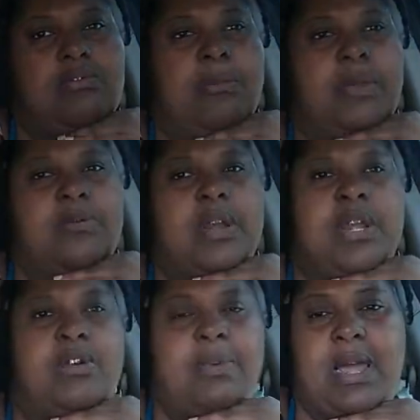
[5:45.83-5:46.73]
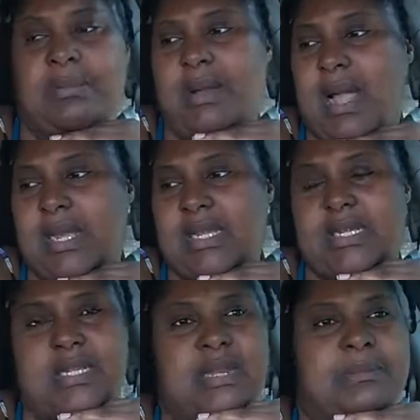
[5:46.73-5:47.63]
we'll be running nobody's
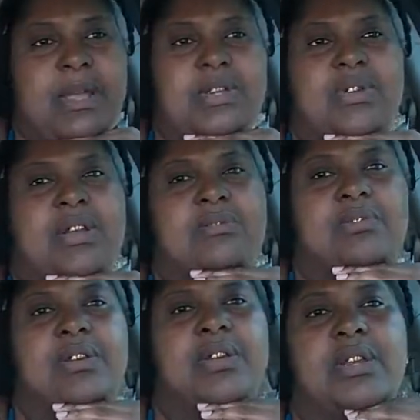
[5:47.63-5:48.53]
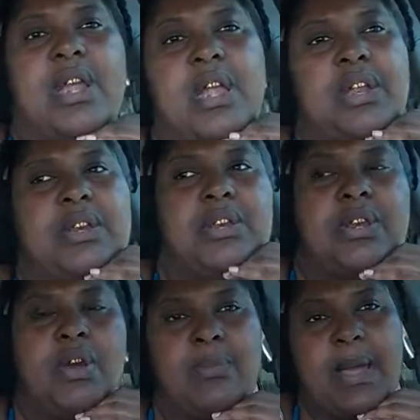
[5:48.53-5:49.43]
pockets, because I'm not trying to
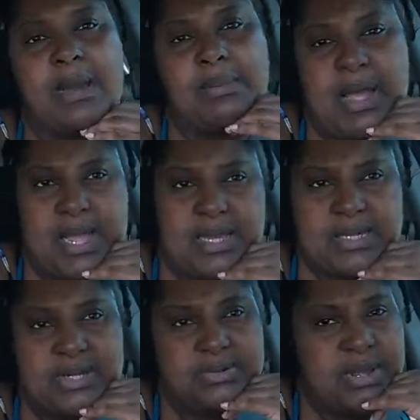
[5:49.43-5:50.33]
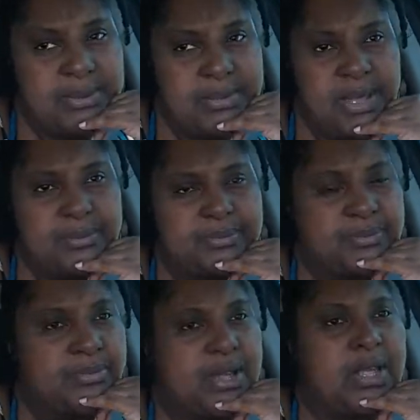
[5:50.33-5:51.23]
run nobody's pockets. You hear me?
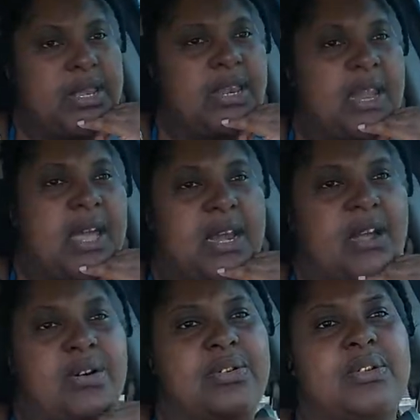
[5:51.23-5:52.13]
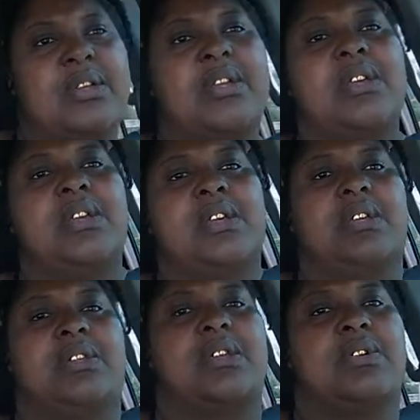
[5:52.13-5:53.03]
Not at all.
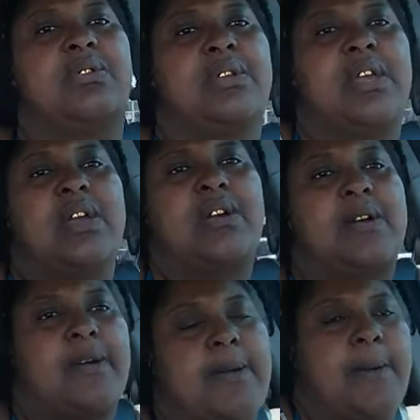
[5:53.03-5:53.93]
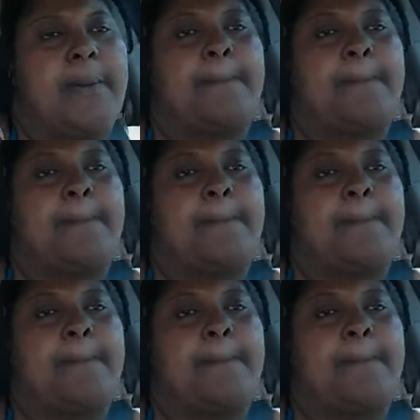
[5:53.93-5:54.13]
So, yeah.